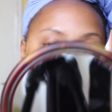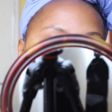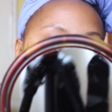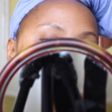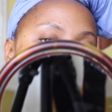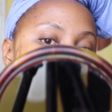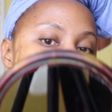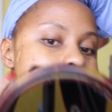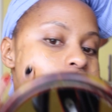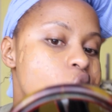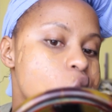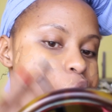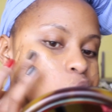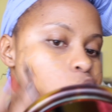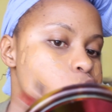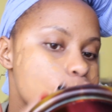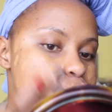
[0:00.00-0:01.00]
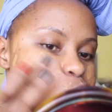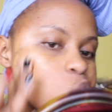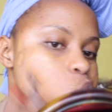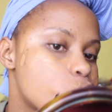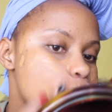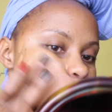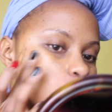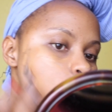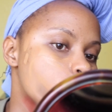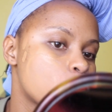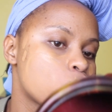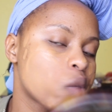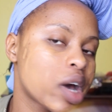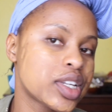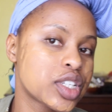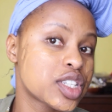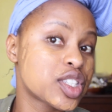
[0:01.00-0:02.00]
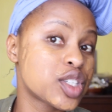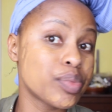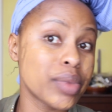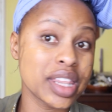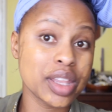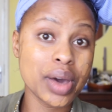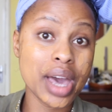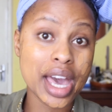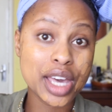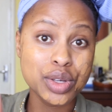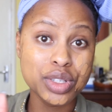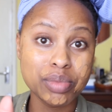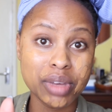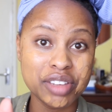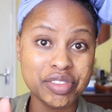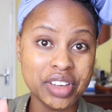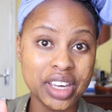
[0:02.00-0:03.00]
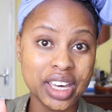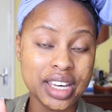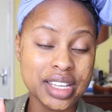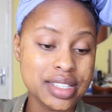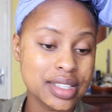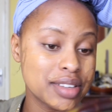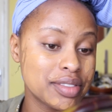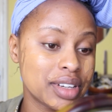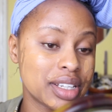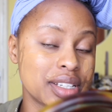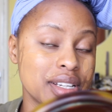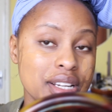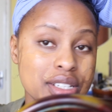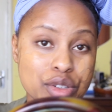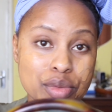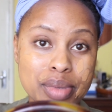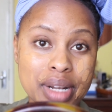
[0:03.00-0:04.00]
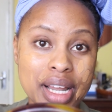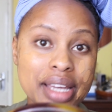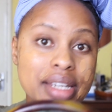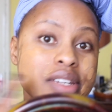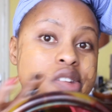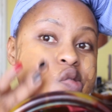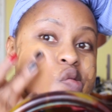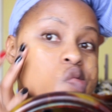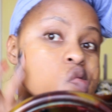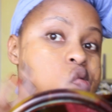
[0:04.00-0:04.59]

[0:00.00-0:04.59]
So now I just, by the way, I use my fingers even to blend.